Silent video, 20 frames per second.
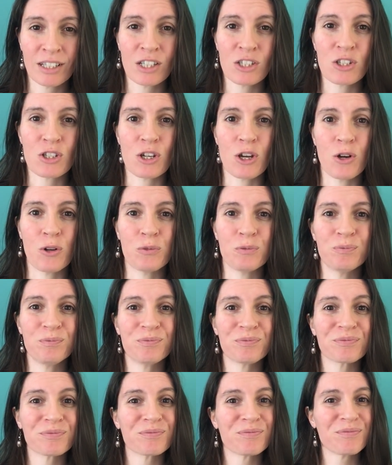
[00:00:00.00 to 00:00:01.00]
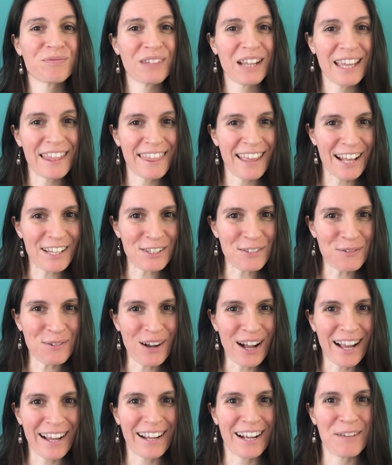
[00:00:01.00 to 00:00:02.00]
So that's
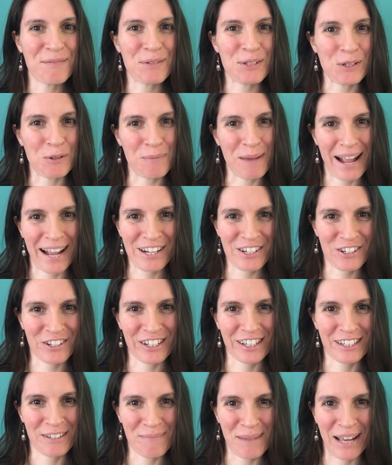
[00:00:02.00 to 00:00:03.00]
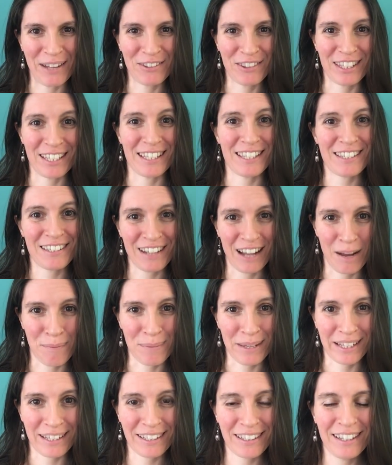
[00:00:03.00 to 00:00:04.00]
why I'm so passionate about this
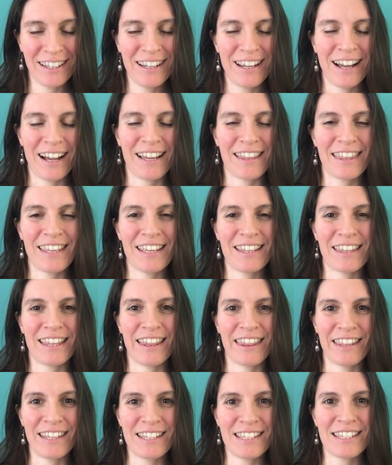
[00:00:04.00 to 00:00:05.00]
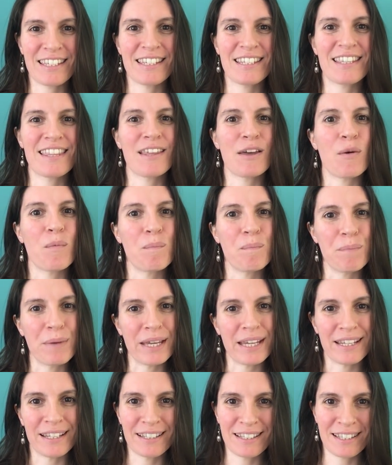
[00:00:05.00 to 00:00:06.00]
topic. I think that this is the
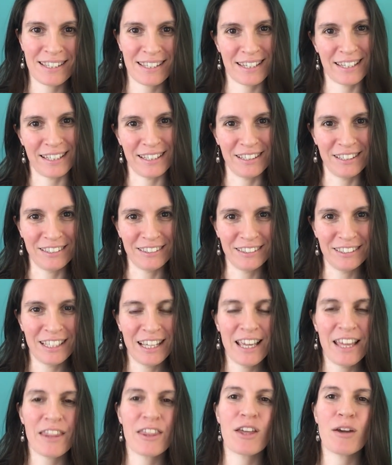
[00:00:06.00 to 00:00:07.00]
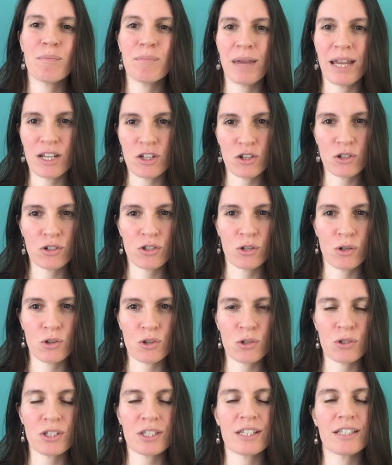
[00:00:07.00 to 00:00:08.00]
big skill, the major
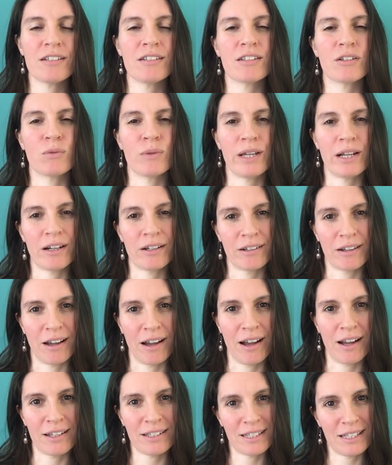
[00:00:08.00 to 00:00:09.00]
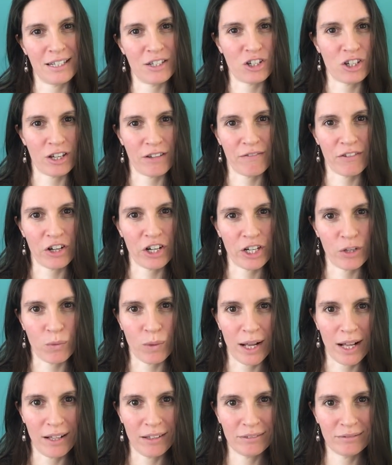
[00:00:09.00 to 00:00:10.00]
social skill that we are not teaching very
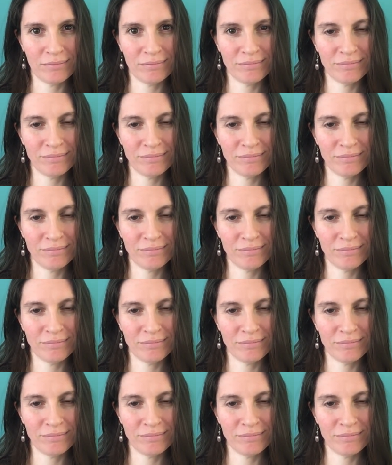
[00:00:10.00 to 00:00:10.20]
well.